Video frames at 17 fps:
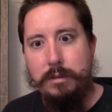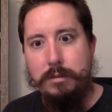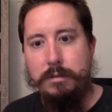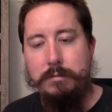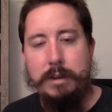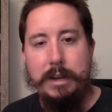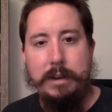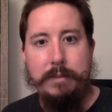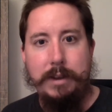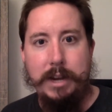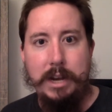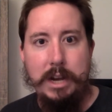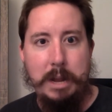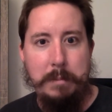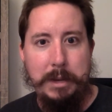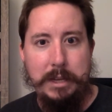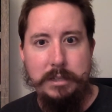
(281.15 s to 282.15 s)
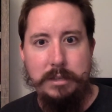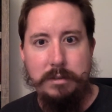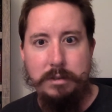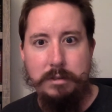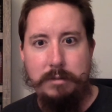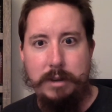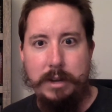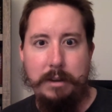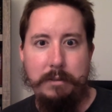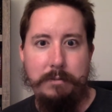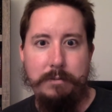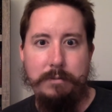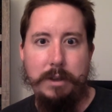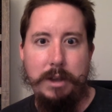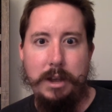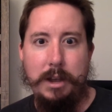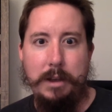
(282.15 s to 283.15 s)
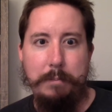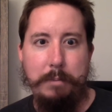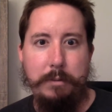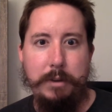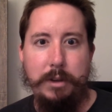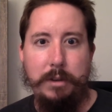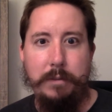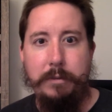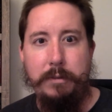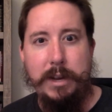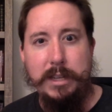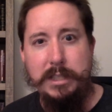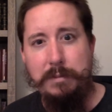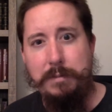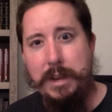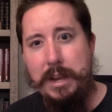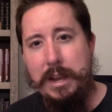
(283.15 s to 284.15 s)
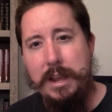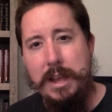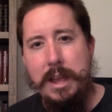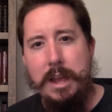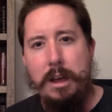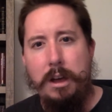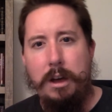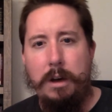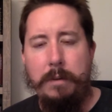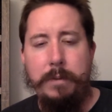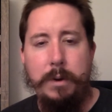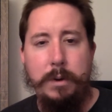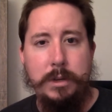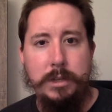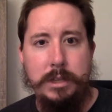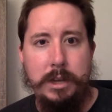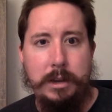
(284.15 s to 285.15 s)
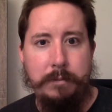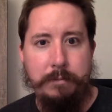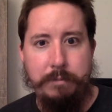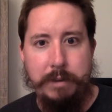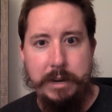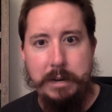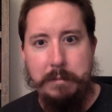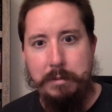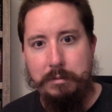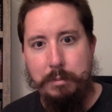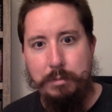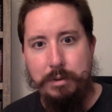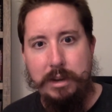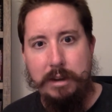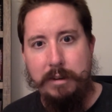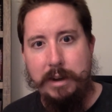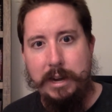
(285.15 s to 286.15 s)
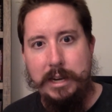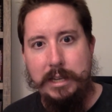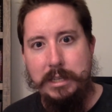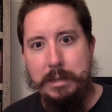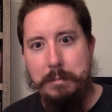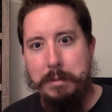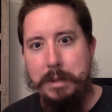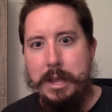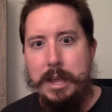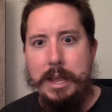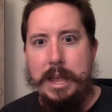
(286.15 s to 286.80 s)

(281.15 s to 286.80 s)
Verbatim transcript: There's a lot of economics, there's a lot of uh, political philosophy, all focused on freedom and libertarianism.